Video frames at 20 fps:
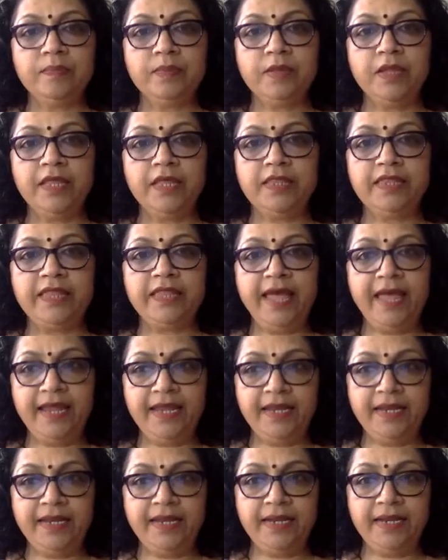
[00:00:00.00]
that
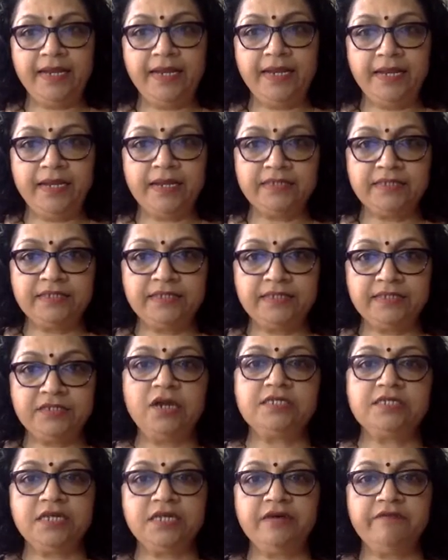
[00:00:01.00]
does
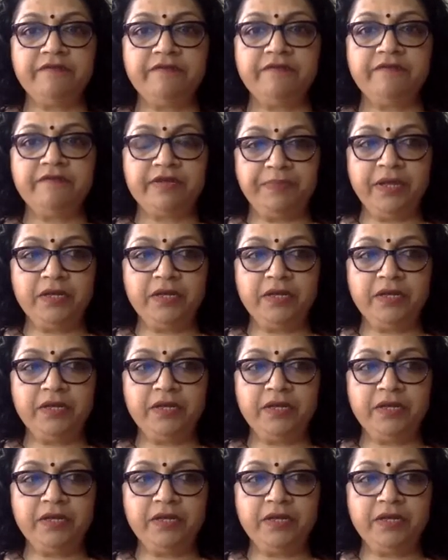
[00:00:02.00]
not serve us,